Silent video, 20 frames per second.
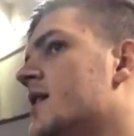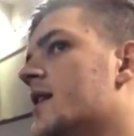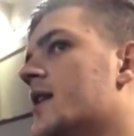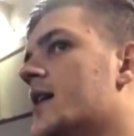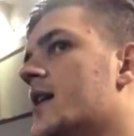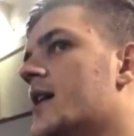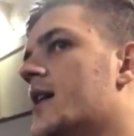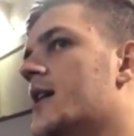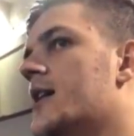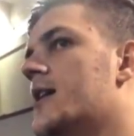what's
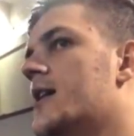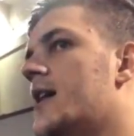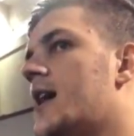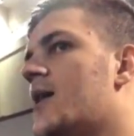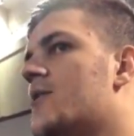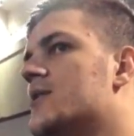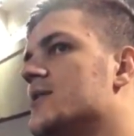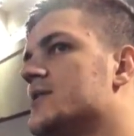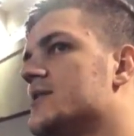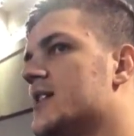the biggest uh,
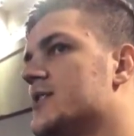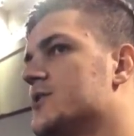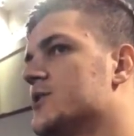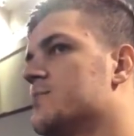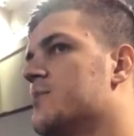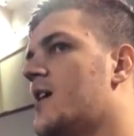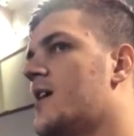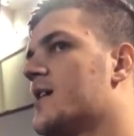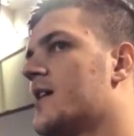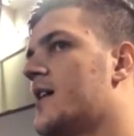adjustment? I wouldn't say
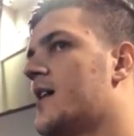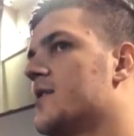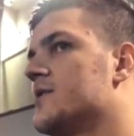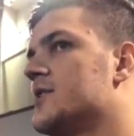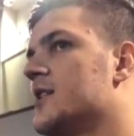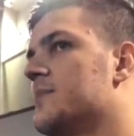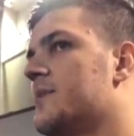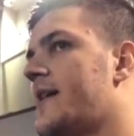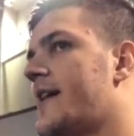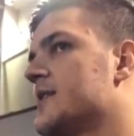just blocking. I would
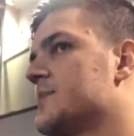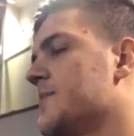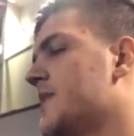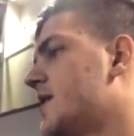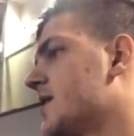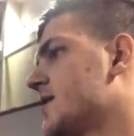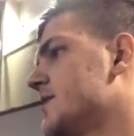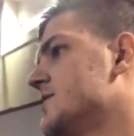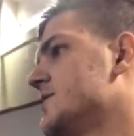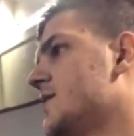say pass
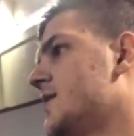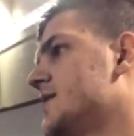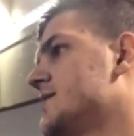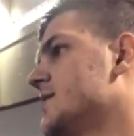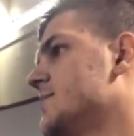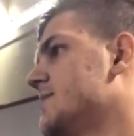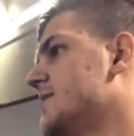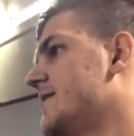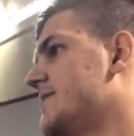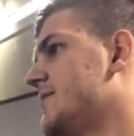blocking. So that's
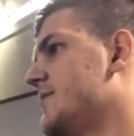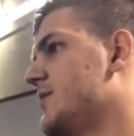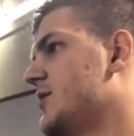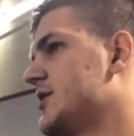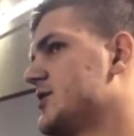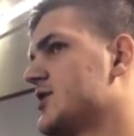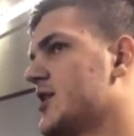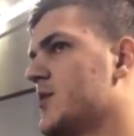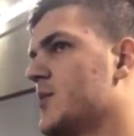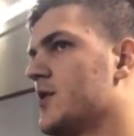something I've been
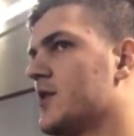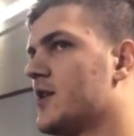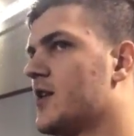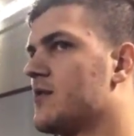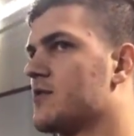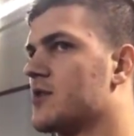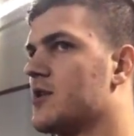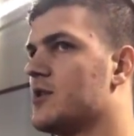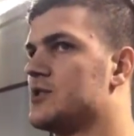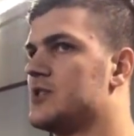really trying to work
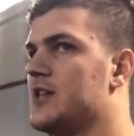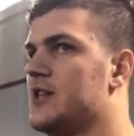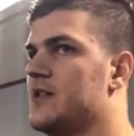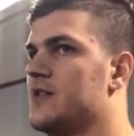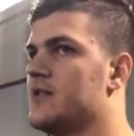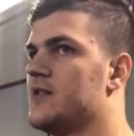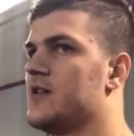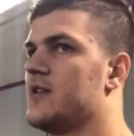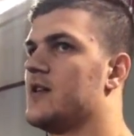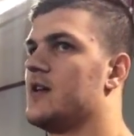on. Coach
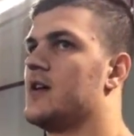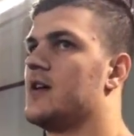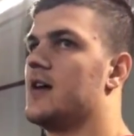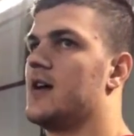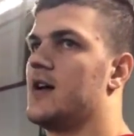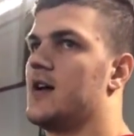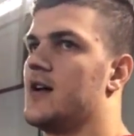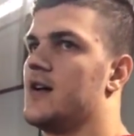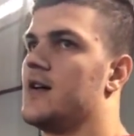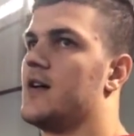Hinton,
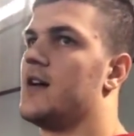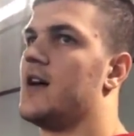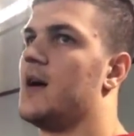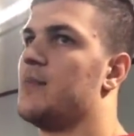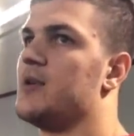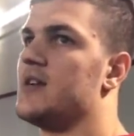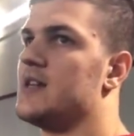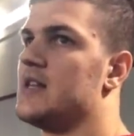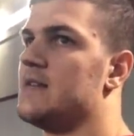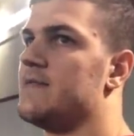uh, I
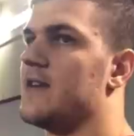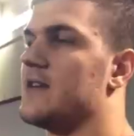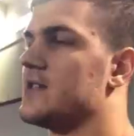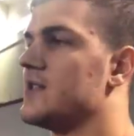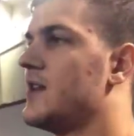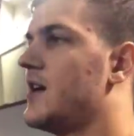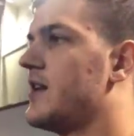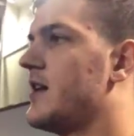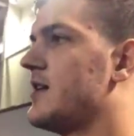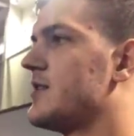played defense
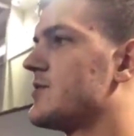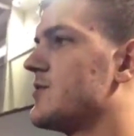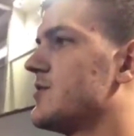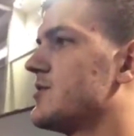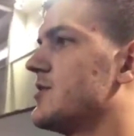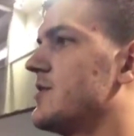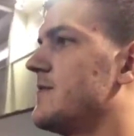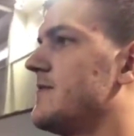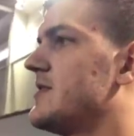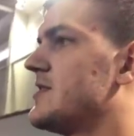a lot in high school,
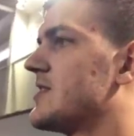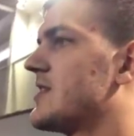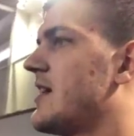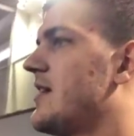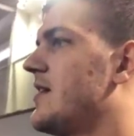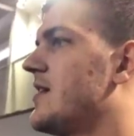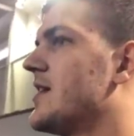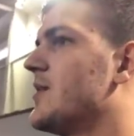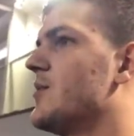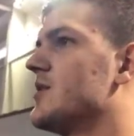so the
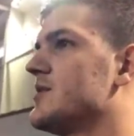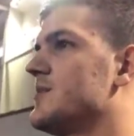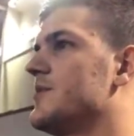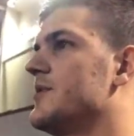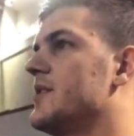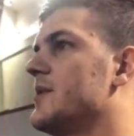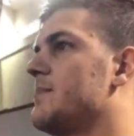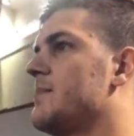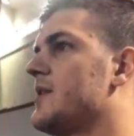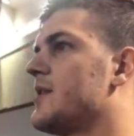physicality wasn't
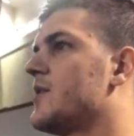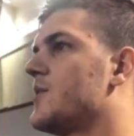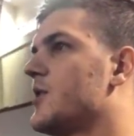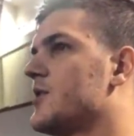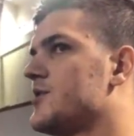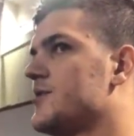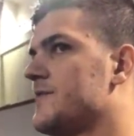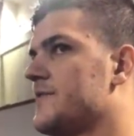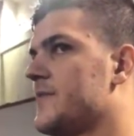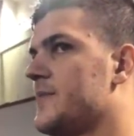really a big
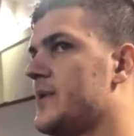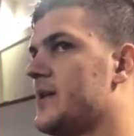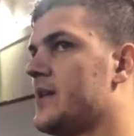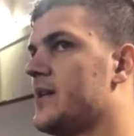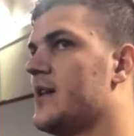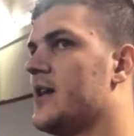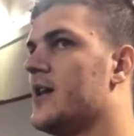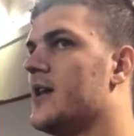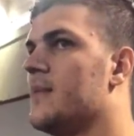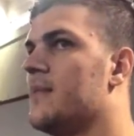question for me.
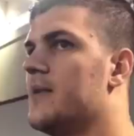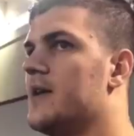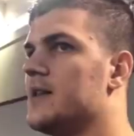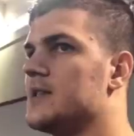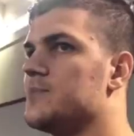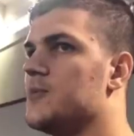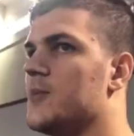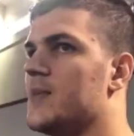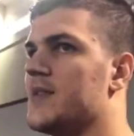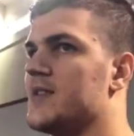But
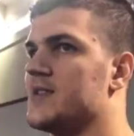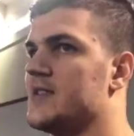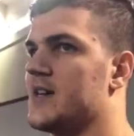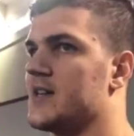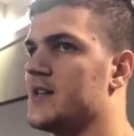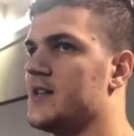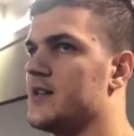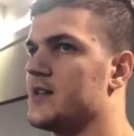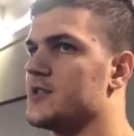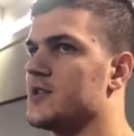it's more about the
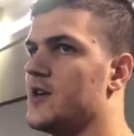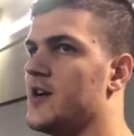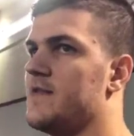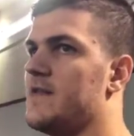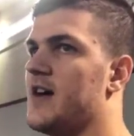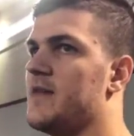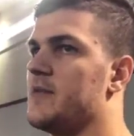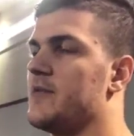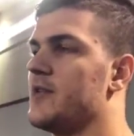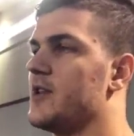technique. So
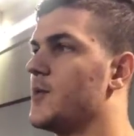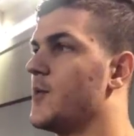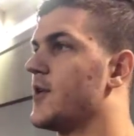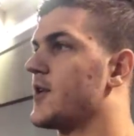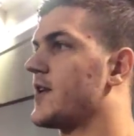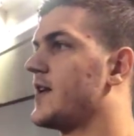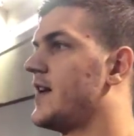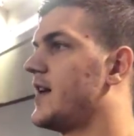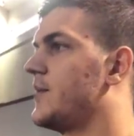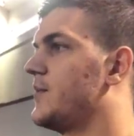I've, I've been really
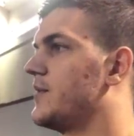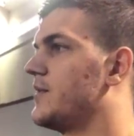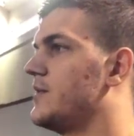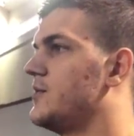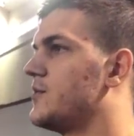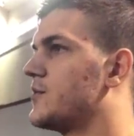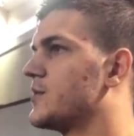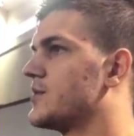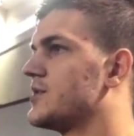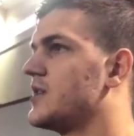working at it with
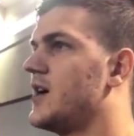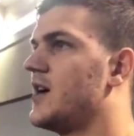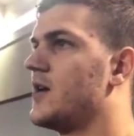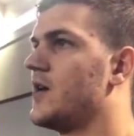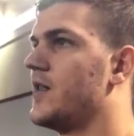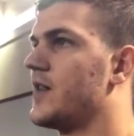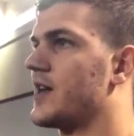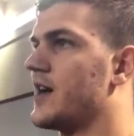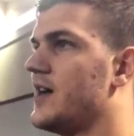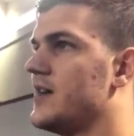Lou, Rashod,
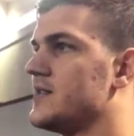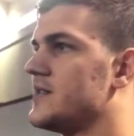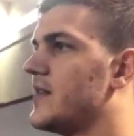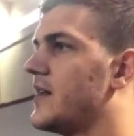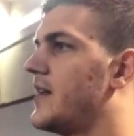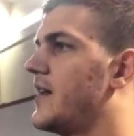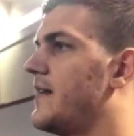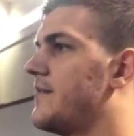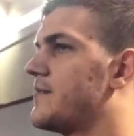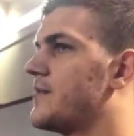all the guys
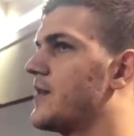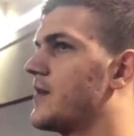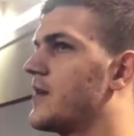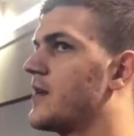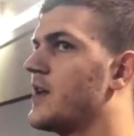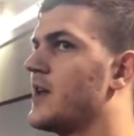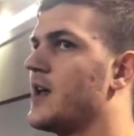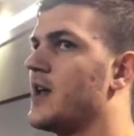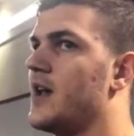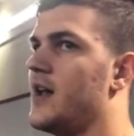staying after,
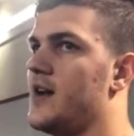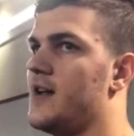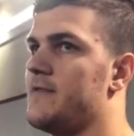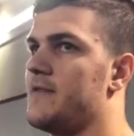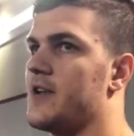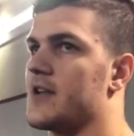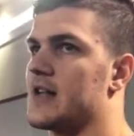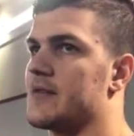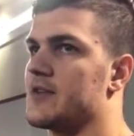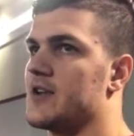and I
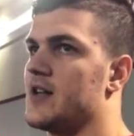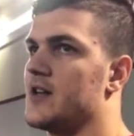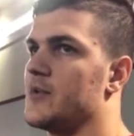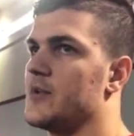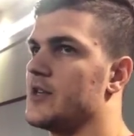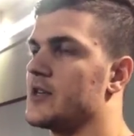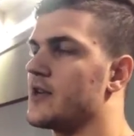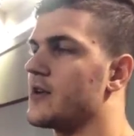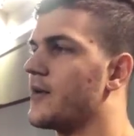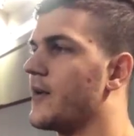feel like I've gotten a
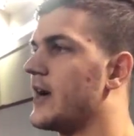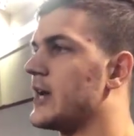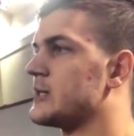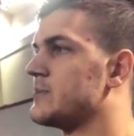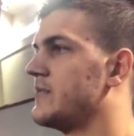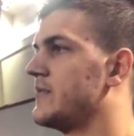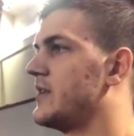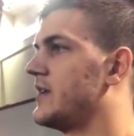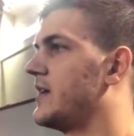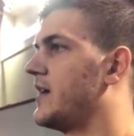really good
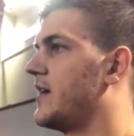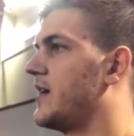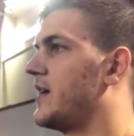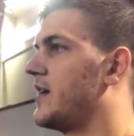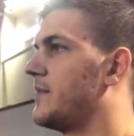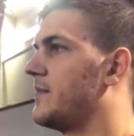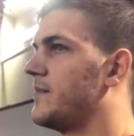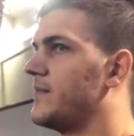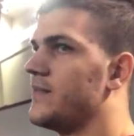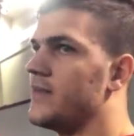grasp of it and,
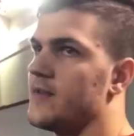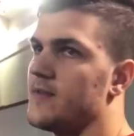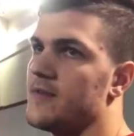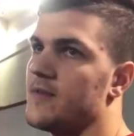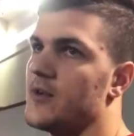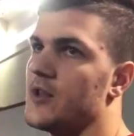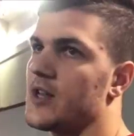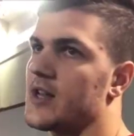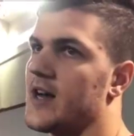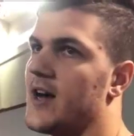
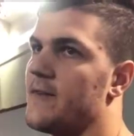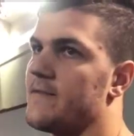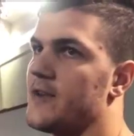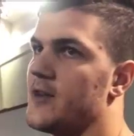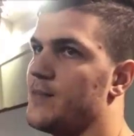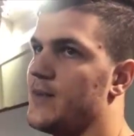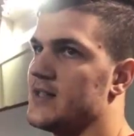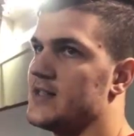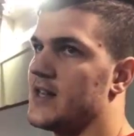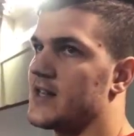and really
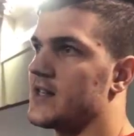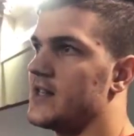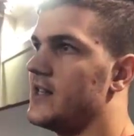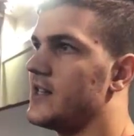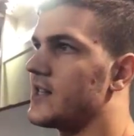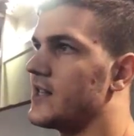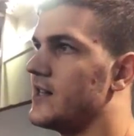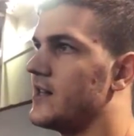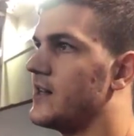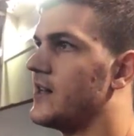confident in my
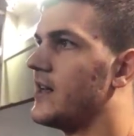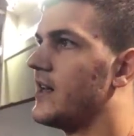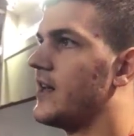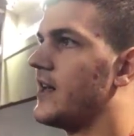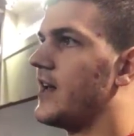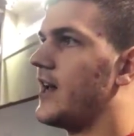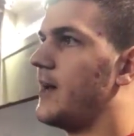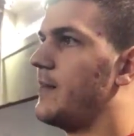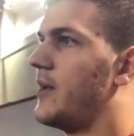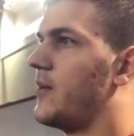technique and,
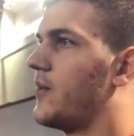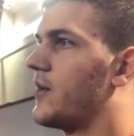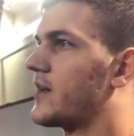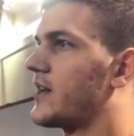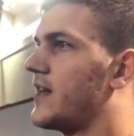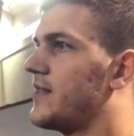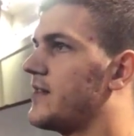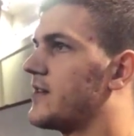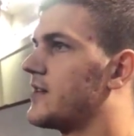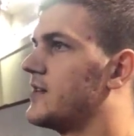and my work
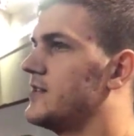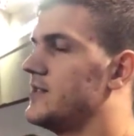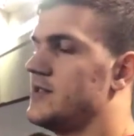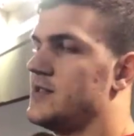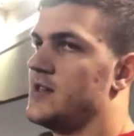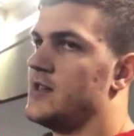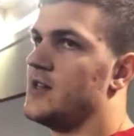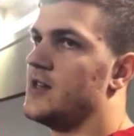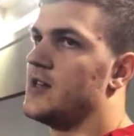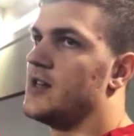ethic is